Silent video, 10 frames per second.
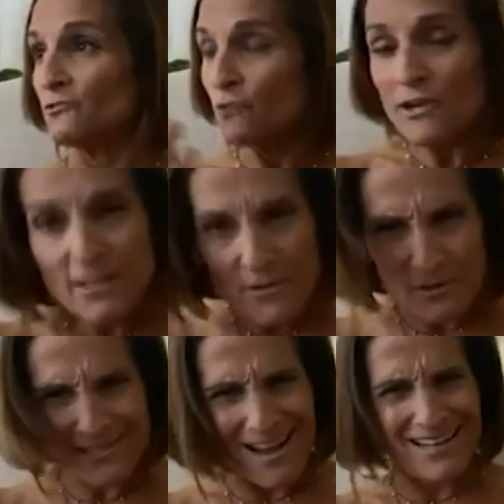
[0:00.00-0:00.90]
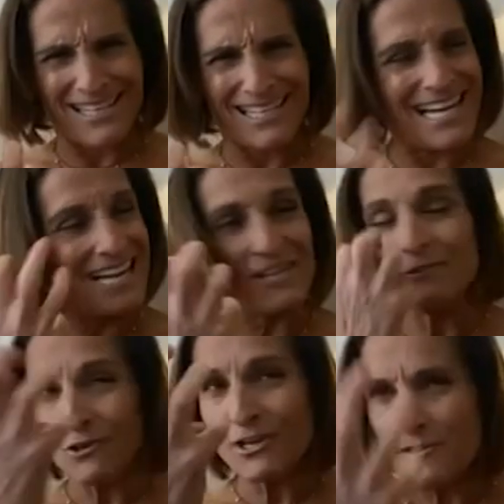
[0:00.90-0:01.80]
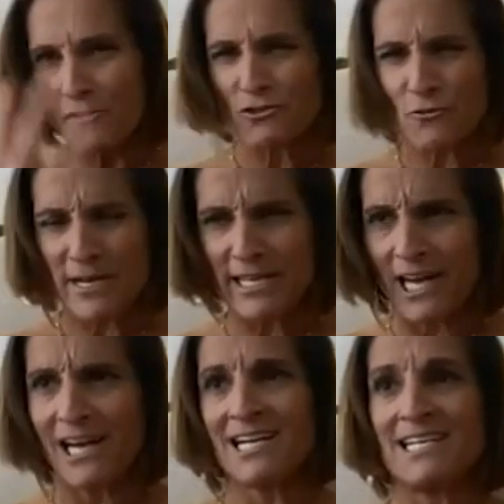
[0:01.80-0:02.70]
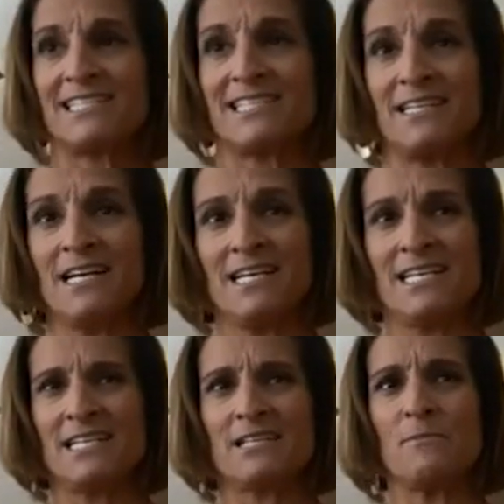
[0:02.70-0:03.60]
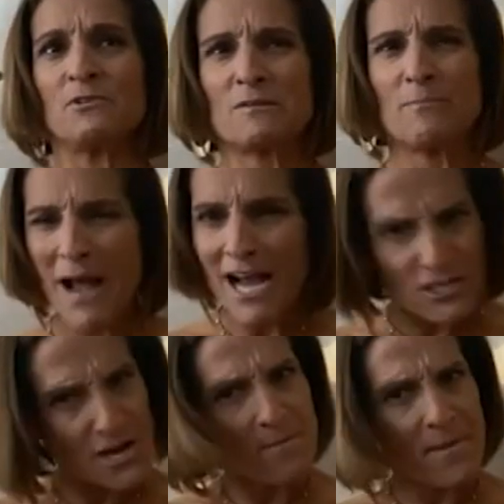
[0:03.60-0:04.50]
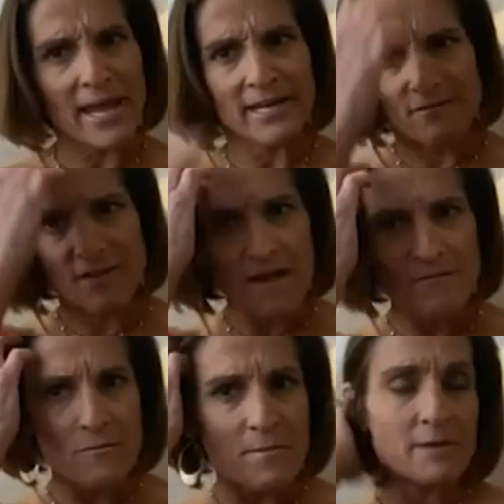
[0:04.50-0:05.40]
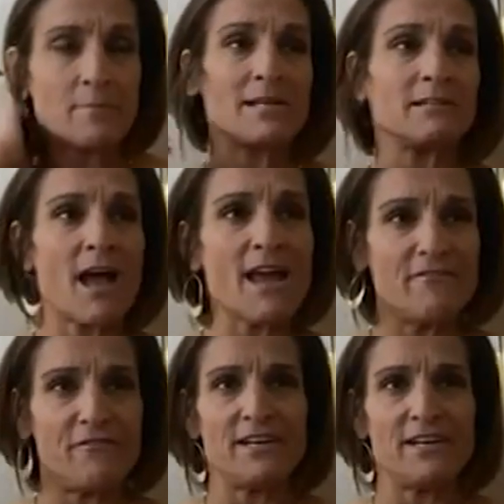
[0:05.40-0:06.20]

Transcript: look in those, you look in those green eyes, and the most passionate man I've ever met in my life.